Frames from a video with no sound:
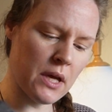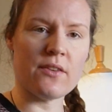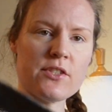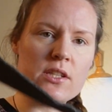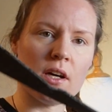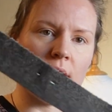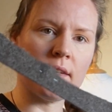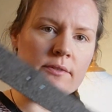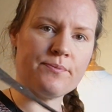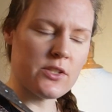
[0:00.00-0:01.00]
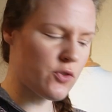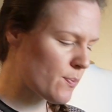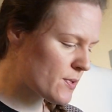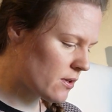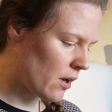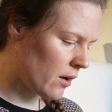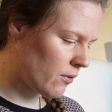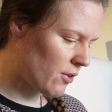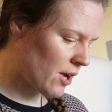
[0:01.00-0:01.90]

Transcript: So I've just cut strips of